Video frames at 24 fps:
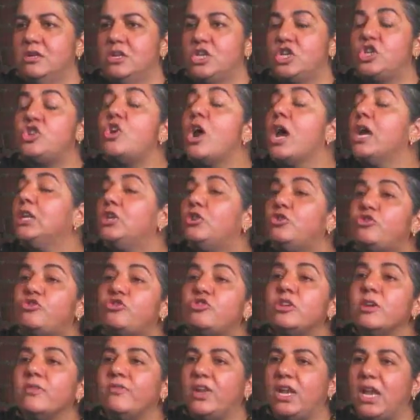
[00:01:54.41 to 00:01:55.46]
trying to
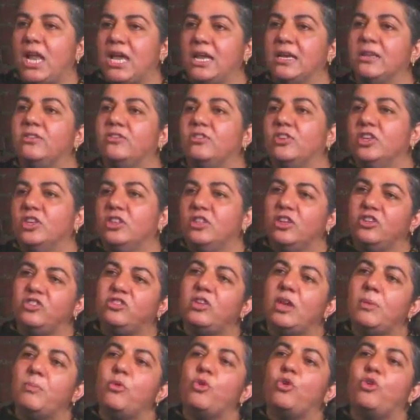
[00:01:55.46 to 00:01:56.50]
trivialize the
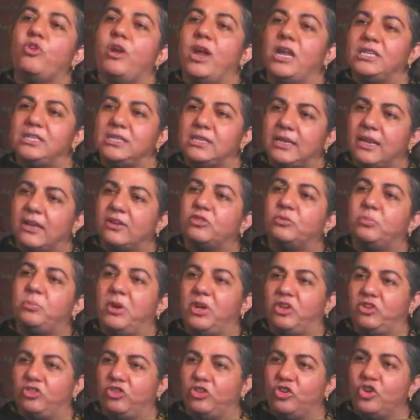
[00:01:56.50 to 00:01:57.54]
democratic
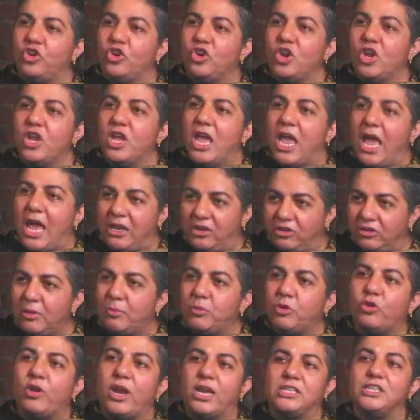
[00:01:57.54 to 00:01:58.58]
expression and
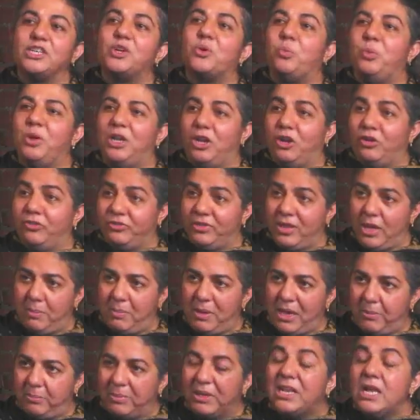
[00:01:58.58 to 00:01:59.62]
democratic will of their
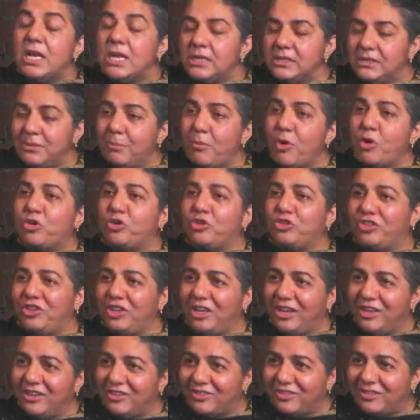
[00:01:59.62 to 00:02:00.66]
people.
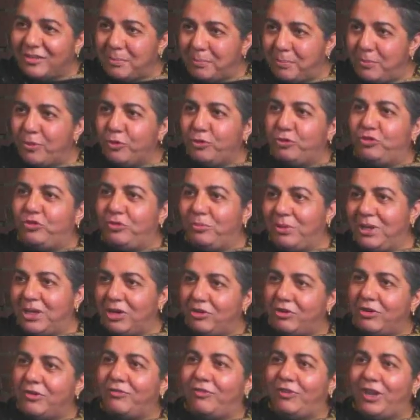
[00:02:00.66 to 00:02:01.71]
Democracy is supposed to be
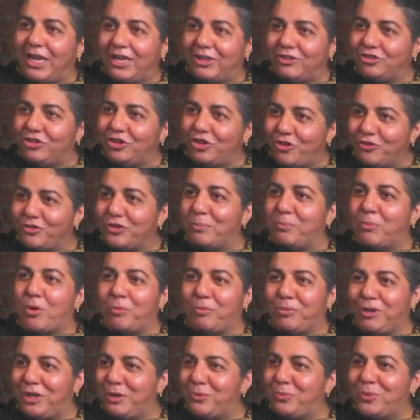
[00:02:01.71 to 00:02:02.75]
a reflection of the
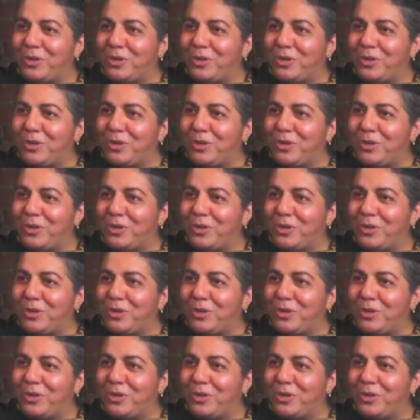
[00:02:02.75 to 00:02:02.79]
popular